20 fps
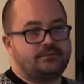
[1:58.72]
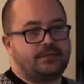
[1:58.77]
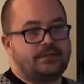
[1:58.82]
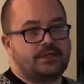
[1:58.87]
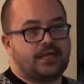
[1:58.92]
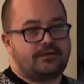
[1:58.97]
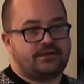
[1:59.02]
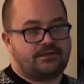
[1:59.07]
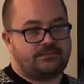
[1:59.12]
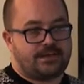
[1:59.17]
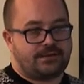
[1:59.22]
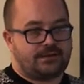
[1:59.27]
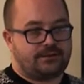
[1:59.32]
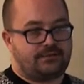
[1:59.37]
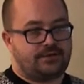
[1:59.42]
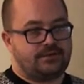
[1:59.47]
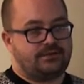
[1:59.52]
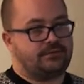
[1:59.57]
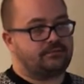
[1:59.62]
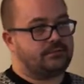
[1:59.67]
me, how it's
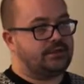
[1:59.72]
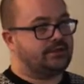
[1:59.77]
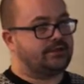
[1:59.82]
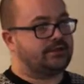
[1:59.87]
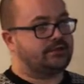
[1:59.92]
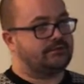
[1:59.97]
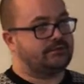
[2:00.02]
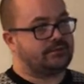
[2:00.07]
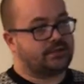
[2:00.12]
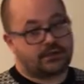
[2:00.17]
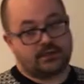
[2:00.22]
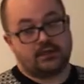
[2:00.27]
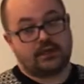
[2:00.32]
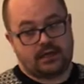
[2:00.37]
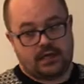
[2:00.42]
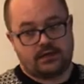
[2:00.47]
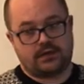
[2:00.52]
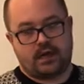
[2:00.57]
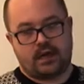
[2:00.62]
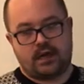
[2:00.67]
benefited me so far,
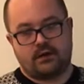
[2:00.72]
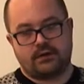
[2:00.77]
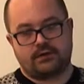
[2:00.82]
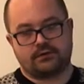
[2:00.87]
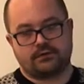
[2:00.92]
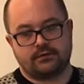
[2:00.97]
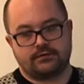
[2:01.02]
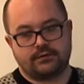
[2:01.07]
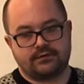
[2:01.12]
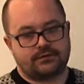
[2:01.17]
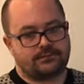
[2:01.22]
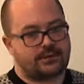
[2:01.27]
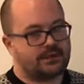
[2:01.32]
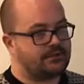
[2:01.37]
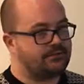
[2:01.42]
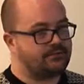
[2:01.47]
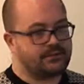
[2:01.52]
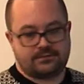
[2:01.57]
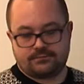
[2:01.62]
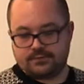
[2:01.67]
and how it's going to
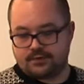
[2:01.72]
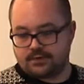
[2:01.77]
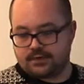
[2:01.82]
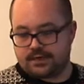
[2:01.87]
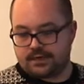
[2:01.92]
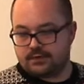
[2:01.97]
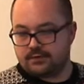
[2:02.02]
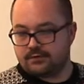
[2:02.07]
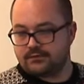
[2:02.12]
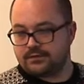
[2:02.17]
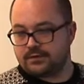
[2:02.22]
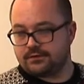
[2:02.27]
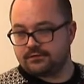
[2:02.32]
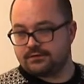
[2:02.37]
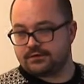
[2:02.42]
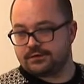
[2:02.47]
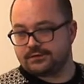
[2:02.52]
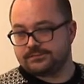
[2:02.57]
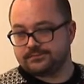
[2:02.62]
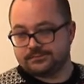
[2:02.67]
benefit me in the
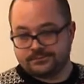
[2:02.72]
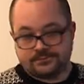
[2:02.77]
future.